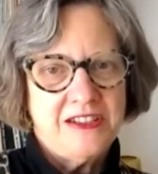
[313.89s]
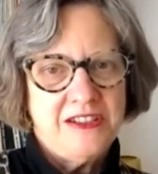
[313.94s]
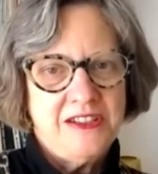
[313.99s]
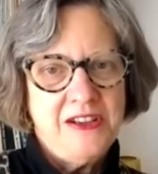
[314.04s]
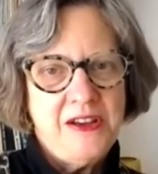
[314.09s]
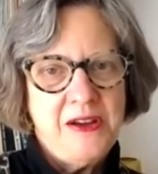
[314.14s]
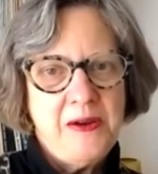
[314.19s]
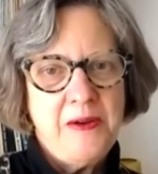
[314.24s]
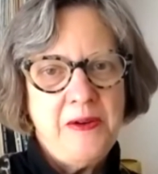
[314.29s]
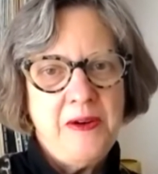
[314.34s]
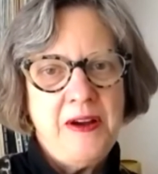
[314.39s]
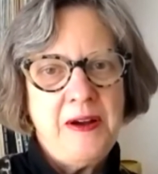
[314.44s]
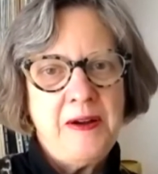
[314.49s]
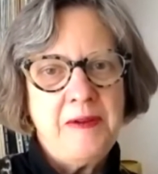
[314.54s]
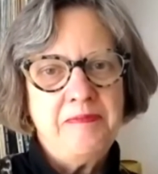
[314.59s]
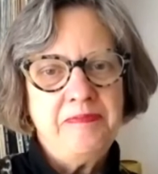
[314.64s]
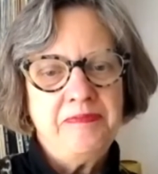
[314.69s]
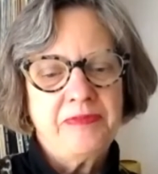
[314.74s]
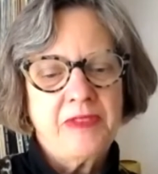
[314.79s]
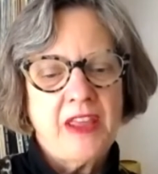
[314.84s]
So
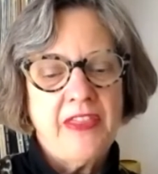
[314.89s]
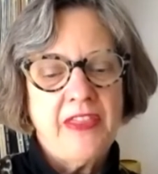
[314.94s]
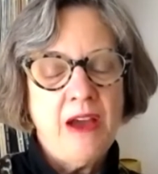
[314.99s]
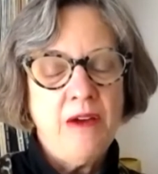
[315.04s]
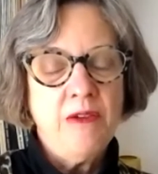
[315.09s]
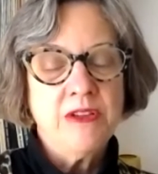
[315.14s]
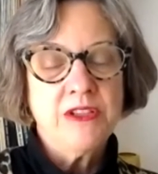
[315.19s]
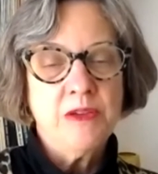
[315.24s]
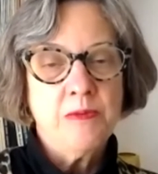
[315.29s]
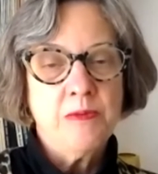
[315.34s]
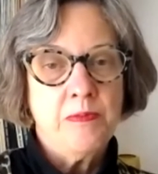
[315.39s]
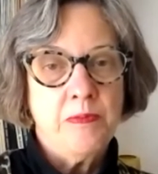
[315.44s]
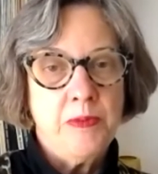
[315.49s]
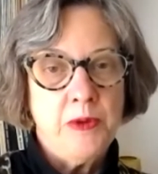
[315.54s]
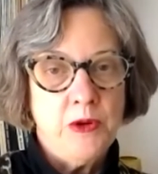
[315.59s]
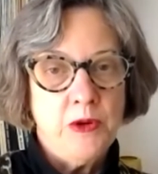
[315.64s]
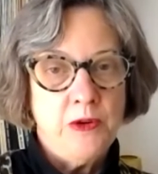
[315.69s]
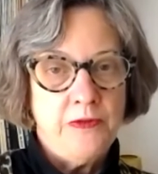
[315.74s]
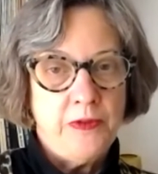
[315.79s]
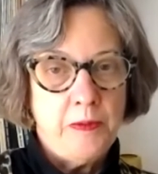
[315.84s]
that was a
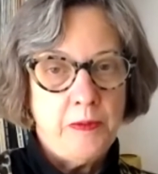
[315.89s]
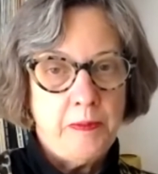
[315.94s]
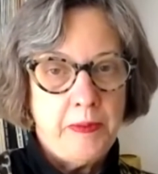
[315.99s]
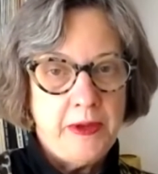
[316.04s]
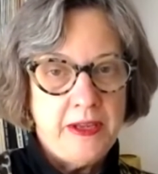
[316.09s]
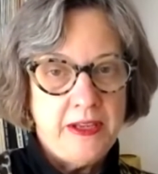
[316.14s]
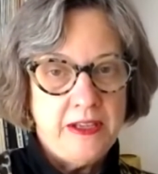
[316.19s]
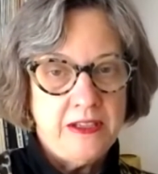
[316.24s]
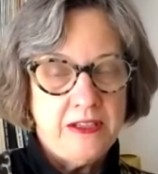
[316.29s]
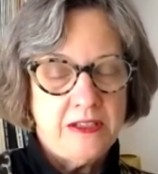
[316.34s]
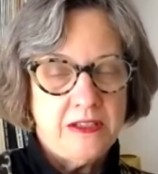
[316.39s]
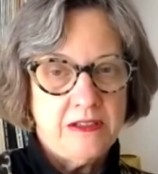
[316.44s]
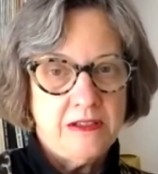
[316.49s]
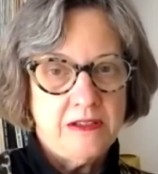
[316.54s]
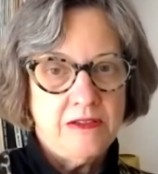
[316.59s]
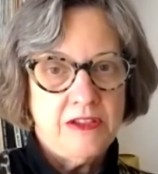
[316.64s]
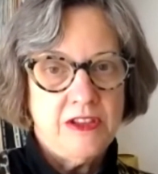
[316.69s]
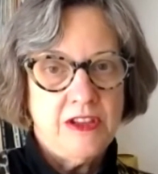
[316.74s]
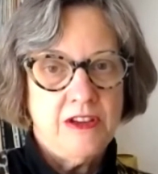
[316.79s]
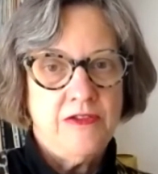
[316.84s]
beautiful piece,
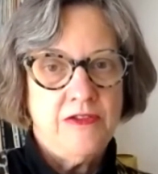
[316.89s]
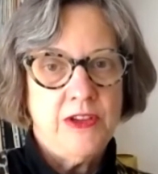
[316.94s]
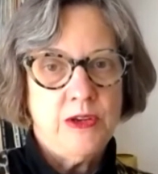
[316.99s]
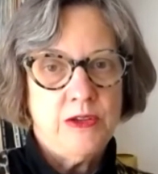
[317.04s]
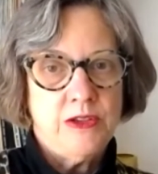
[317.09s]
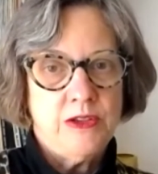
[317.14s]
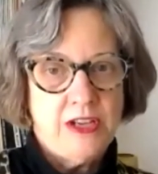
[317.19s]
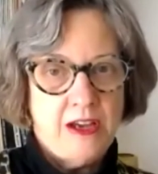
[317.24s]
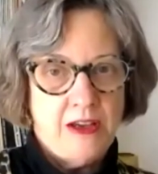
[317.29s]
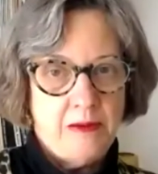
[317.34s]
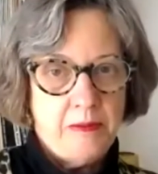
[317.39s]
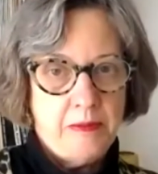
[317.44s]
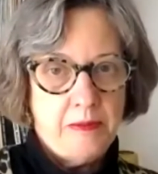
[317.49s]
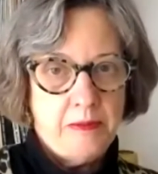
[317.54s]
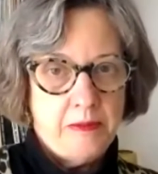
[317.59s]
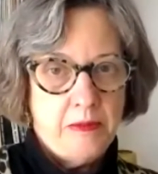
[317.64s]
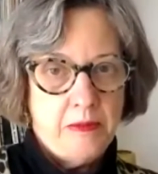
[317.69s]
the Vieuxtemps.